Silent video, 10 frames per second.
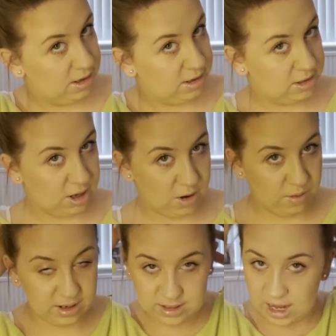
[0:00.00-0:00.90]

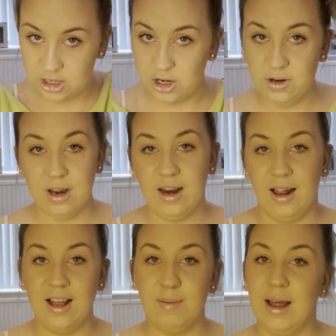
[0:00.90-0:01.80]
So stay tuned and
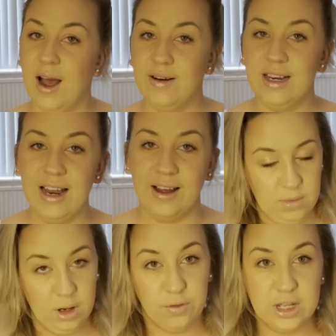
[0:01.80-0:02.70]
I'll explain how I did it.
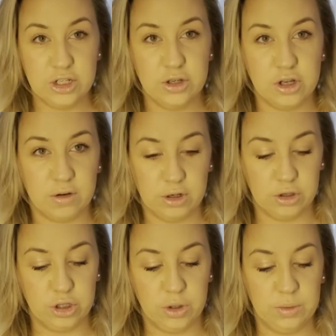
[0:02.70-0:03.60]
For this
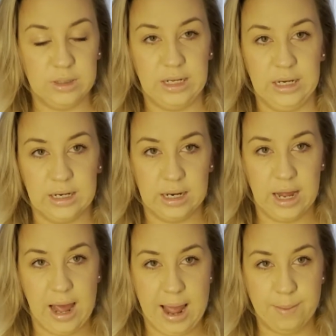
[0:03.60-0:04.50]
tutorial you will need
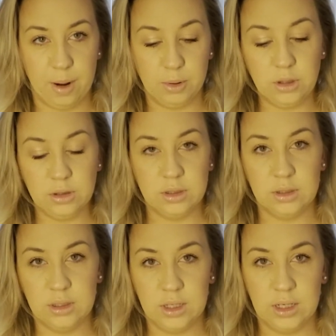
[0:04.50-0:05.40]
a bobble,
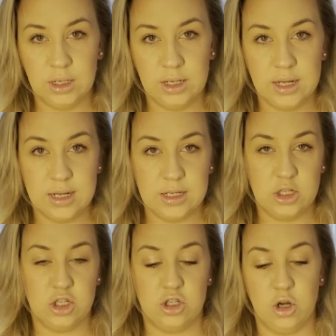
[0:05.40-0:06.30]

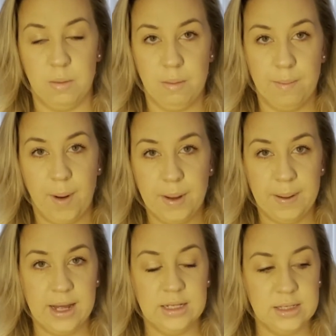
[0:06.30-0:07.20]
some bobby
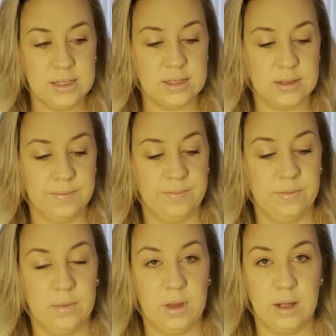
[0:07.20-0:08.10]
pins,
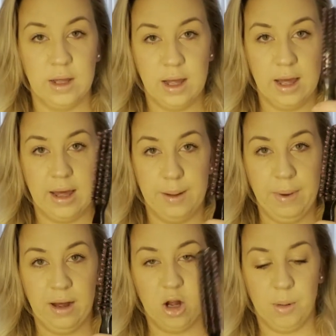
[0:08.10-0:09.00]
a
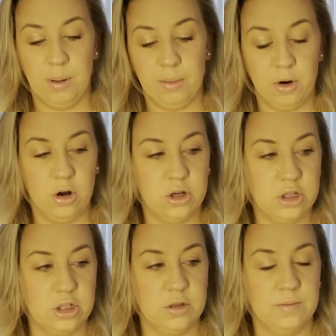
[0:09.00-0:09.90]
back combing
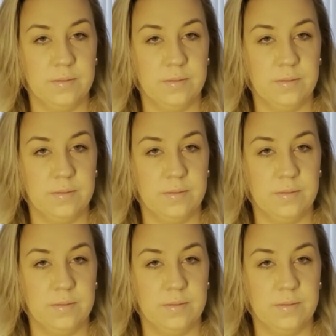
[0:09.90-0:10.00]
brush